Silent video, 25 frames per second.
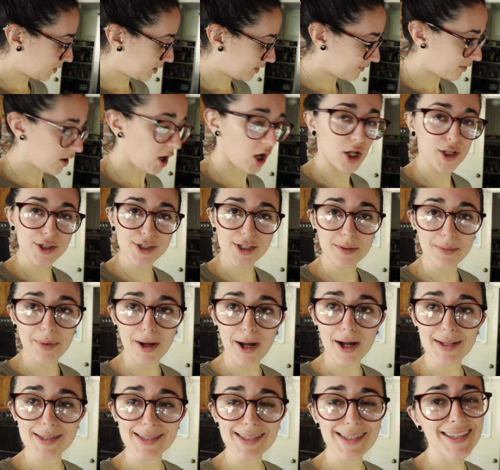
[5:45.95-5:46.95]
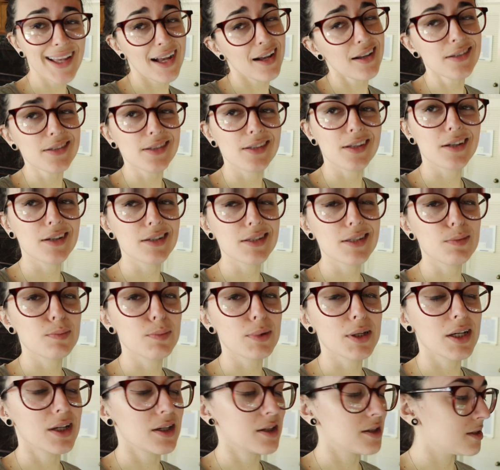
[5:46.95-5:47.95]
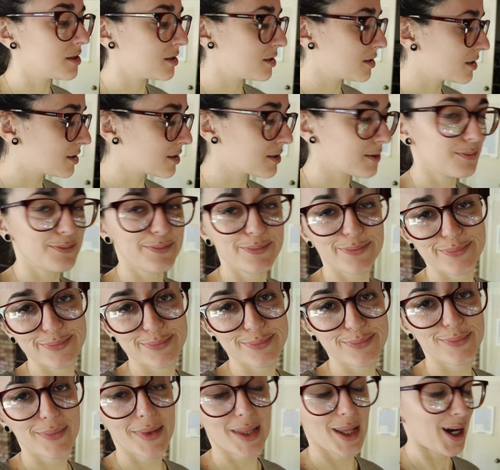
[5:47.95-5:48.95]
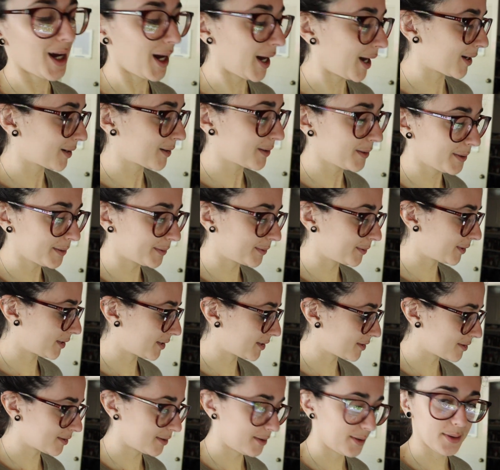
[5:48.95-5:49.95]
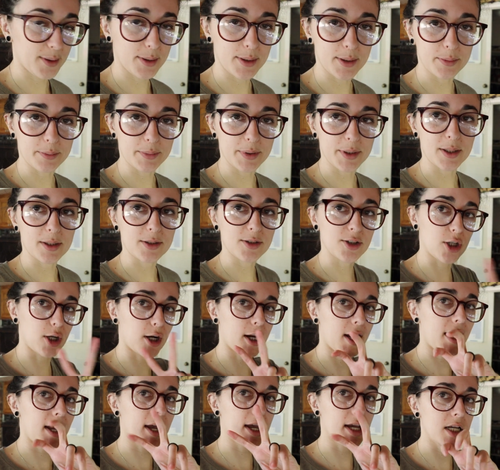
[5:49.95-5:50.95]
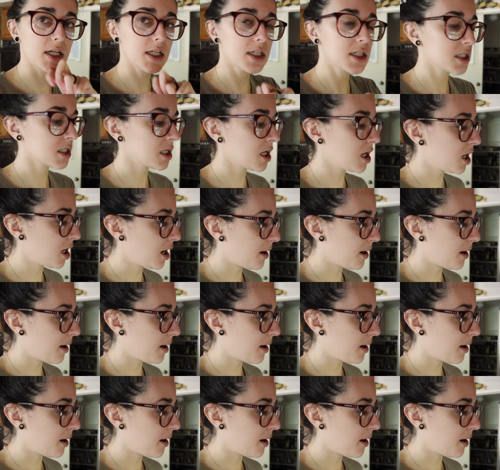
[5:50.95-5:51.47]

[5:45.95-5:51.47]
we've got some hot salsas because I don't know what else you're gonna put on your eggs.